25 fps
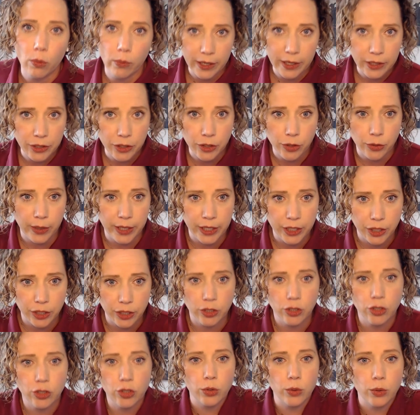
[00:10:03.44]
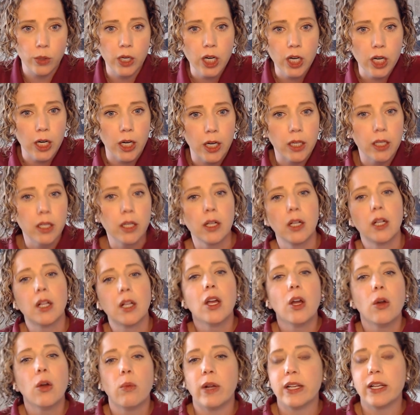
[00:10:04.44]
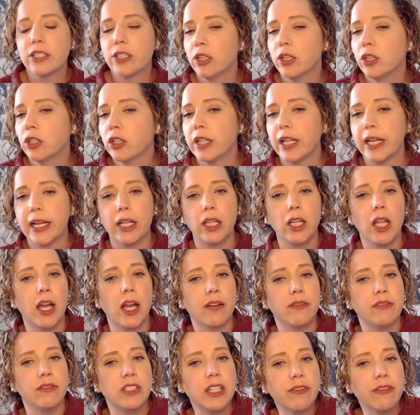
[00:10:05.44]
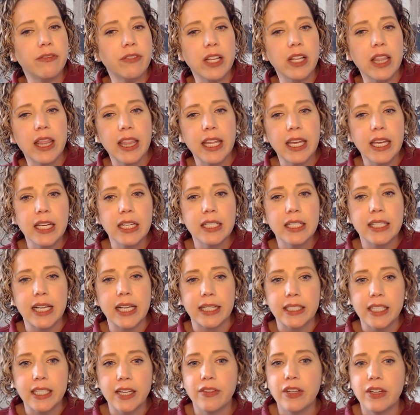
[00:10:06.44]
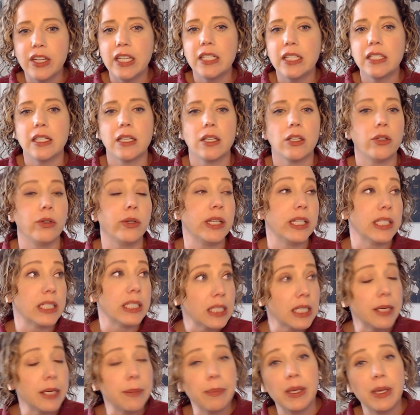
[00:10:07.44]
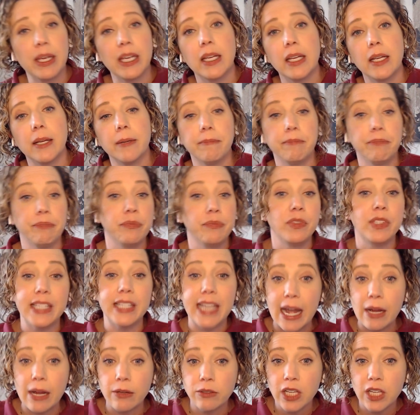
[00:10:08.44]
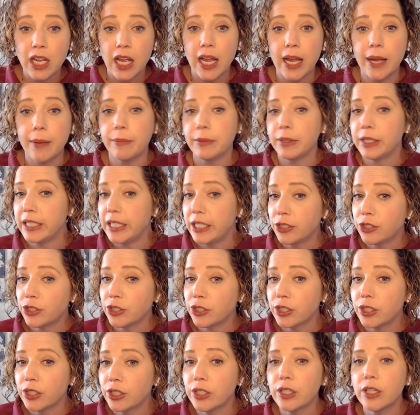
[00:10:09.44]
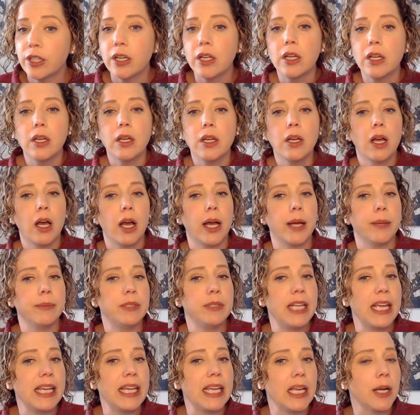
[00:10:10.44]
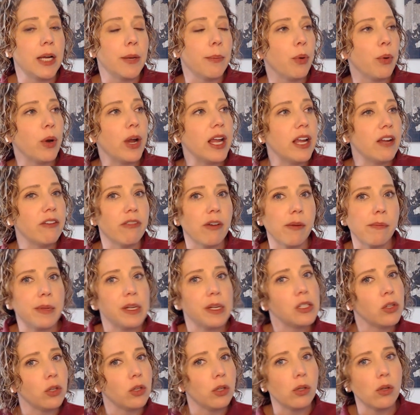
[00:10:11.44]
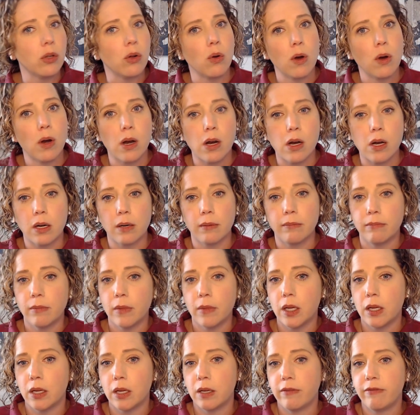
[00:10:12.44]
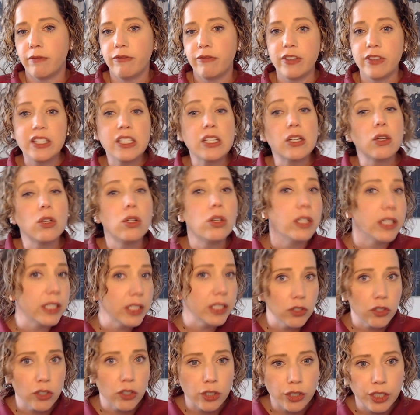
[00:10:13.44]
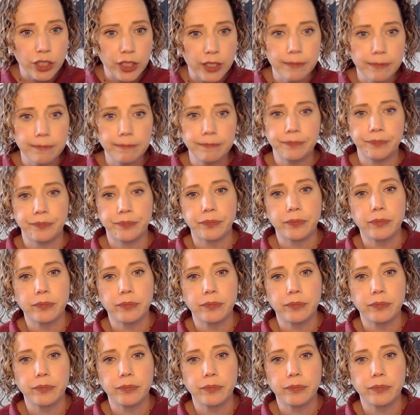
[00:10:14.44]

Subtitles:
or restoration to occur. Rest can look like a lot of different things, activities, including sleeping, downtime, leisure, taking a break from mental or physical exertion.